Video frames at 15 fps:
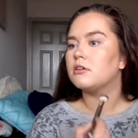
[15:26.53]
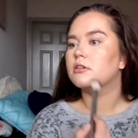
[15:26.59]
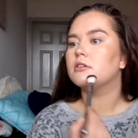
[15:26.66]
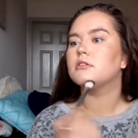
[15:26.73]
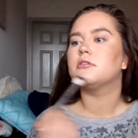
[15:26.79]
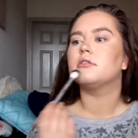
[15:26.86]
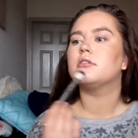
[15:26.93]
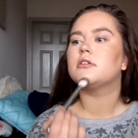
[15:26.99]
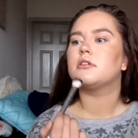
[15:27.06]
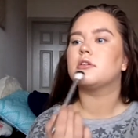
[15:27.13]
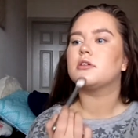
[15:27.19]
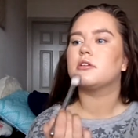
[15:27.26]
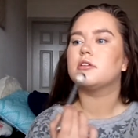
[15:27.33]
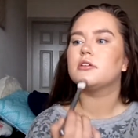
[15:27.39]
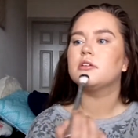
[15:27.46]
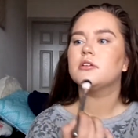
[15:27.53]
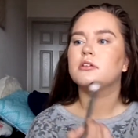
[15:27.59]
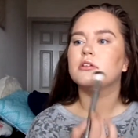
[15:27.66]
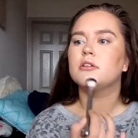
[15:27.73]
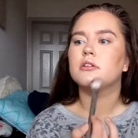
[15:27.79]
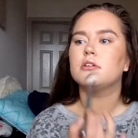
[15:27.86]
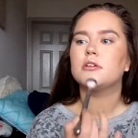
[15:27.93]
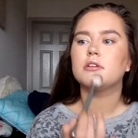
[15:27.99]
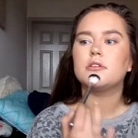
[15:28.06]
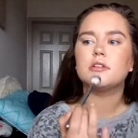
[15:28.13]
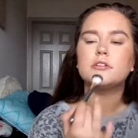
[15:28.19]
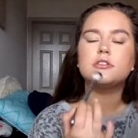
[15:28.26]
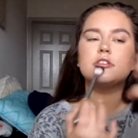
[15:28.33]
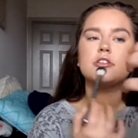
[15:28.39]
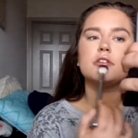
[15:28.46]
And on the
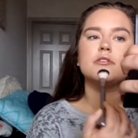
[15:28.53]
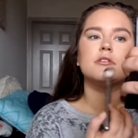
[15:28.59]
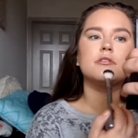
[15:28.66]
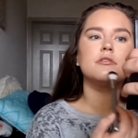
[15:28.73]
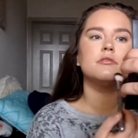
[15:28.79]
chin.